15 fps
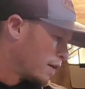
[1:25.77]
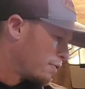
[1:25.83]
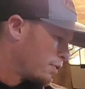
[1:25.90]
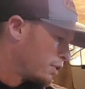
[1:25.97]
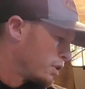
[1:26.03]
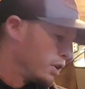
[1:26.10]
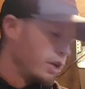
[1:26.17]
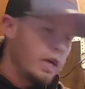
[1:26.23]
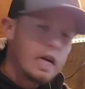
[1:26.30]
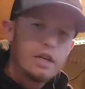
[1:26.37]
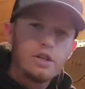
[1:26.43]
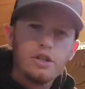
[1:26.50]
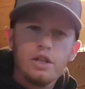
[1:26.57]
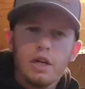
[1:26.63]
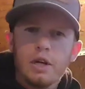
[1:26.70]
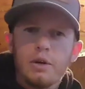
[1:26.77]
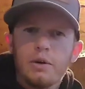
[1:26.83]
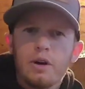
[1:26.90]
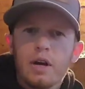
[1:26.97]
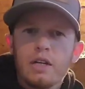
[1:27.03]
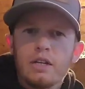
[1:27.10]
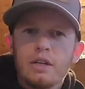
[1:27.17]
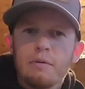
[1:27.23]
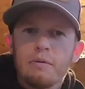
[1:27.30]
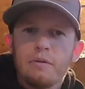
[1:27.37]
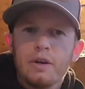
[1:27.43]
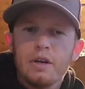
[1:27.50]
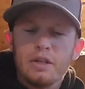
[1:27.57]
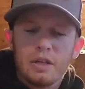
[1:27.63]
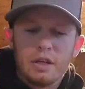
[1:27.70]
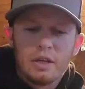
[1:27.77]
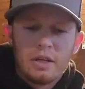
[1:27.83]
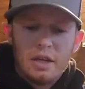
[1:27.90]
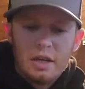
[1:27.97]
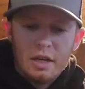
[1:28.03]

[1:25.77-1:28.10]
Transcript: after it, the next generation fishing,